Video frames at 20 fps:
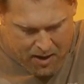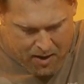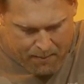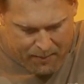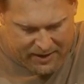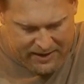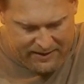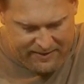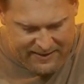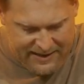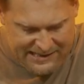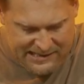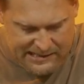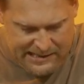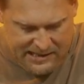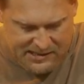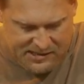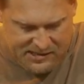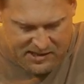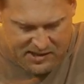But in this
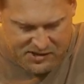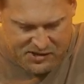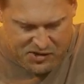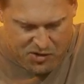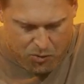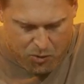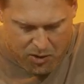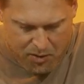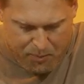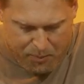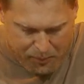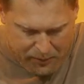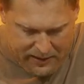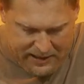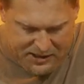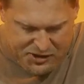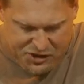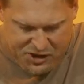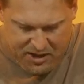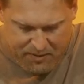instance, the word
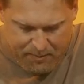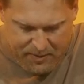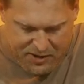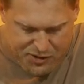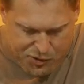preach can be